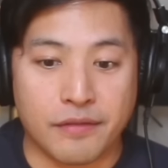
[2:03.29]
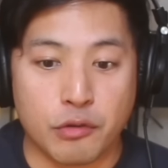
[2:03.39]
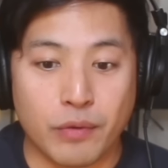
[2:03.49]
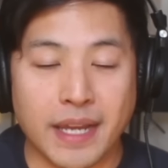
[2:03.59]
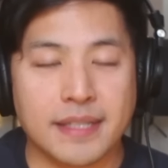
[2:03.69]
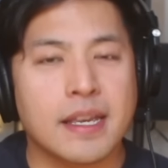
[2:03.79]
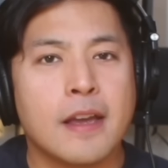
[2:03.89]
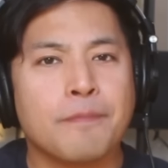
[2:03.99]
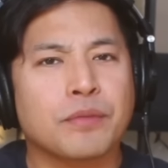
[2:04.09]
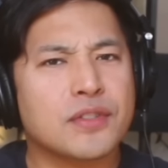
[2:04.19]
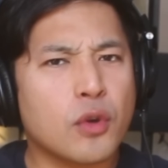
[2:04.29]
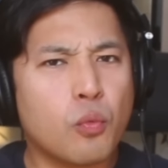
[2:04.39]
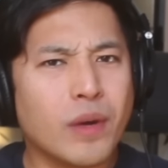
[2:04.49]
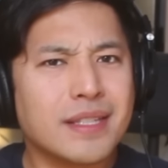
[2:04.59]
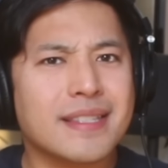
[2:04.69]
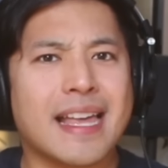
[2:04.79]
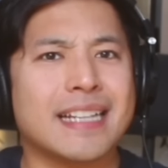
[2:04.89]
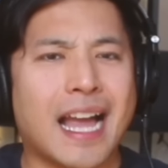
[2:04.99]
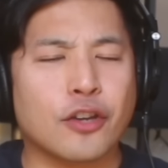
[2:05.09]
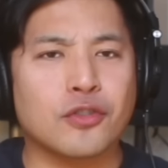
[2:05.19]
of the race. So what does that
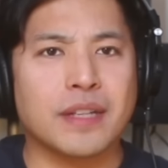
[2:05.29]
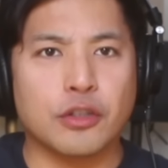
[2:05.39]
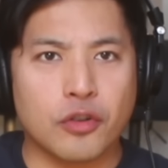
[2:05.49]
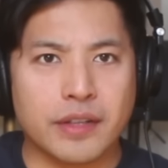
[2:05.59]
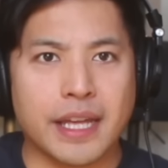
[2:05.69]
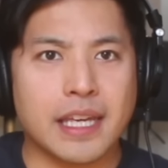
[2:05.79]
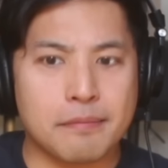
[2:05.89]
actually look like